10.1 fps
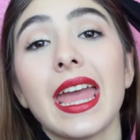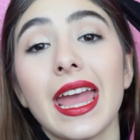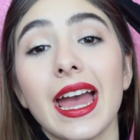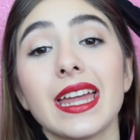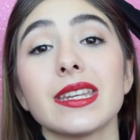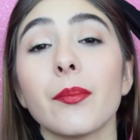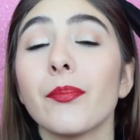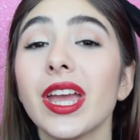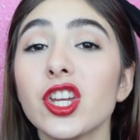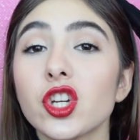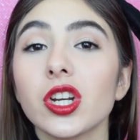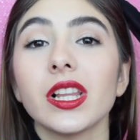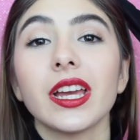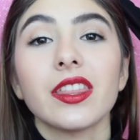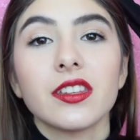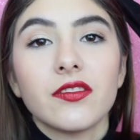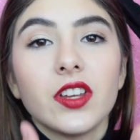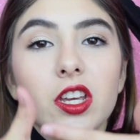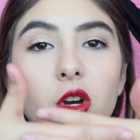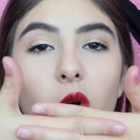and make sure to like this
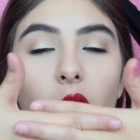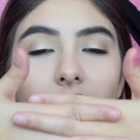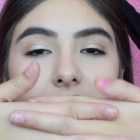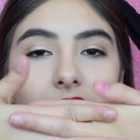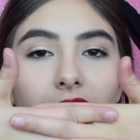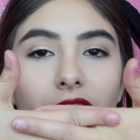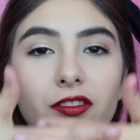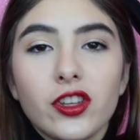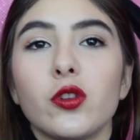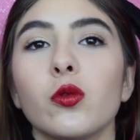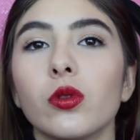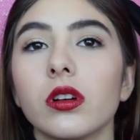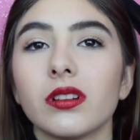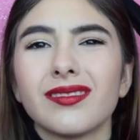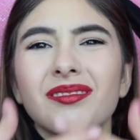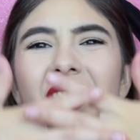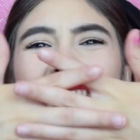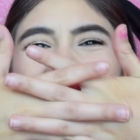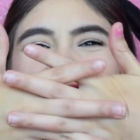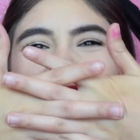video if you... What
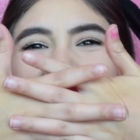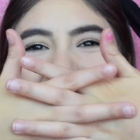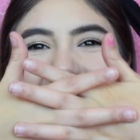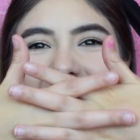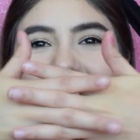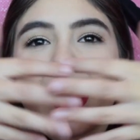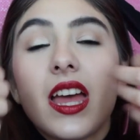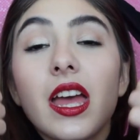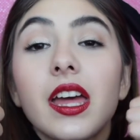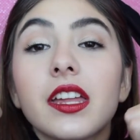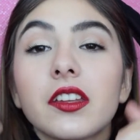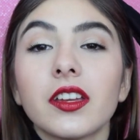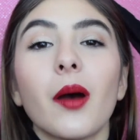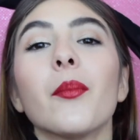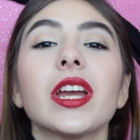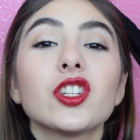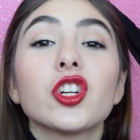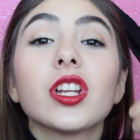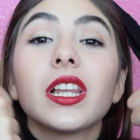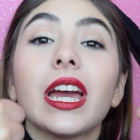is this? So yeah, make
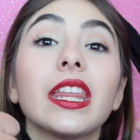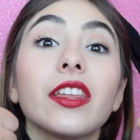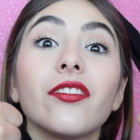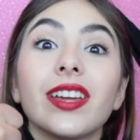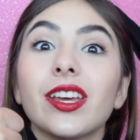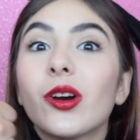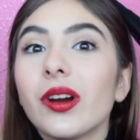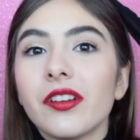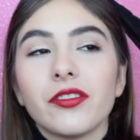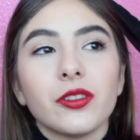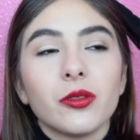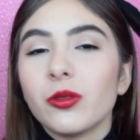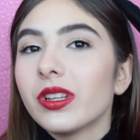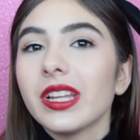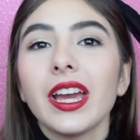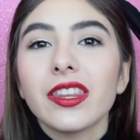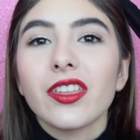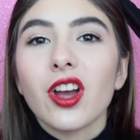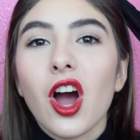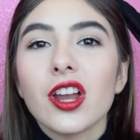sure to like the video if you like
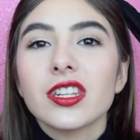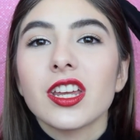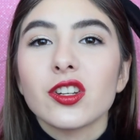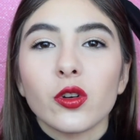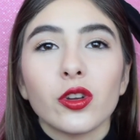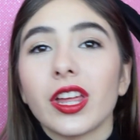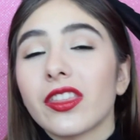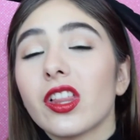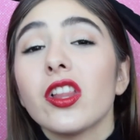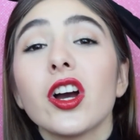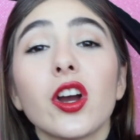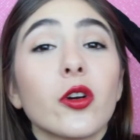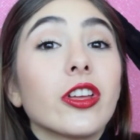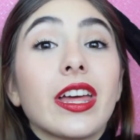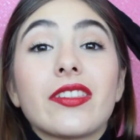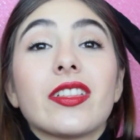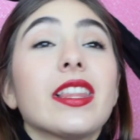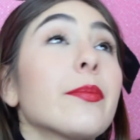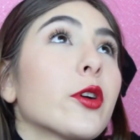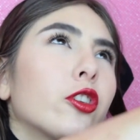the content or you like the look or you like the
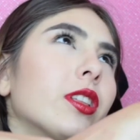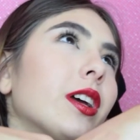lip or you